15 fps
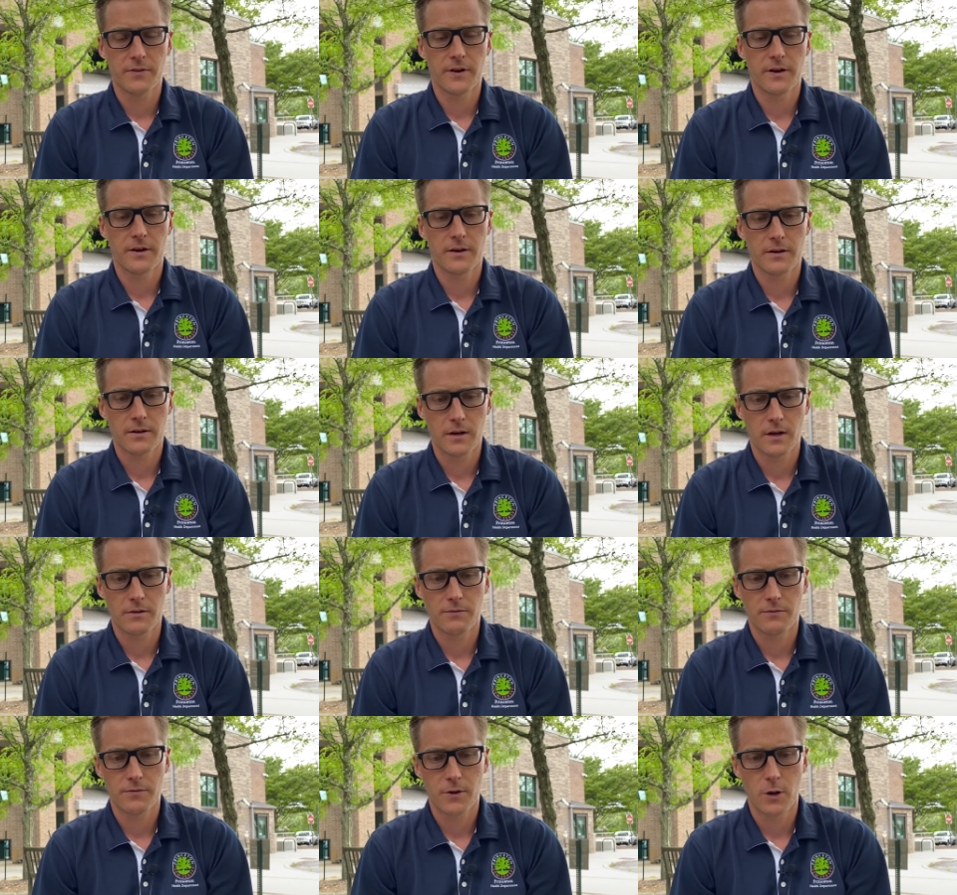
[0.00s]

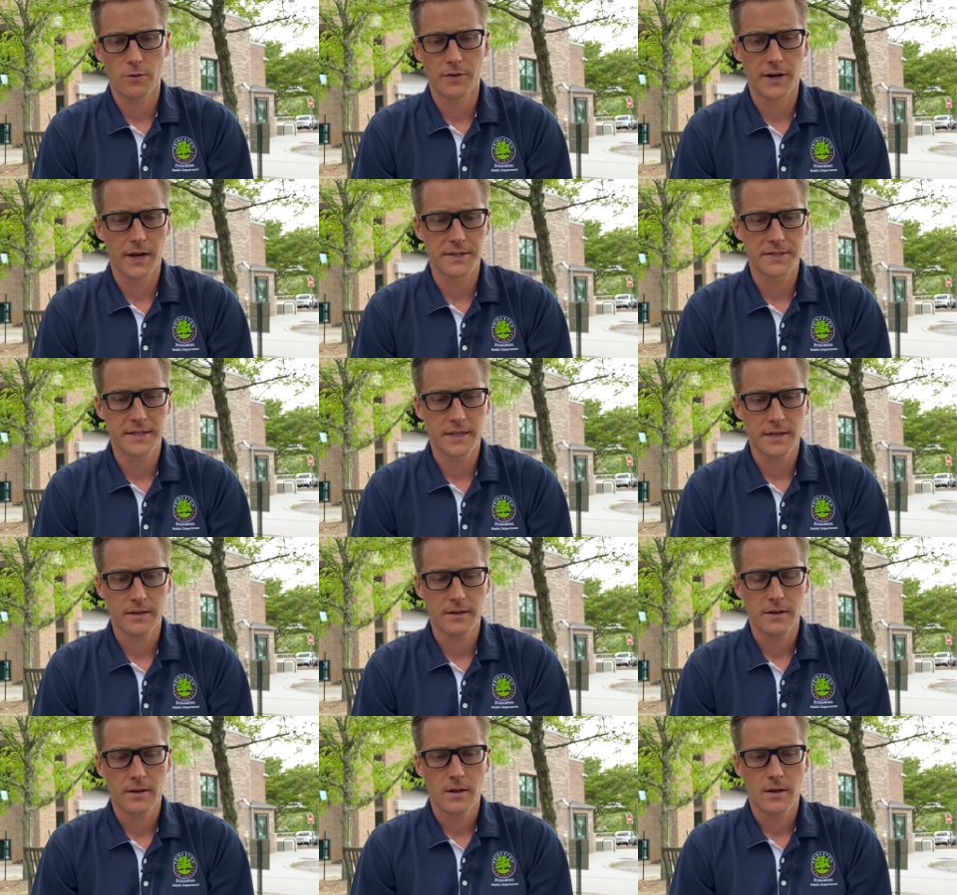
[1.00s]
COVID-19.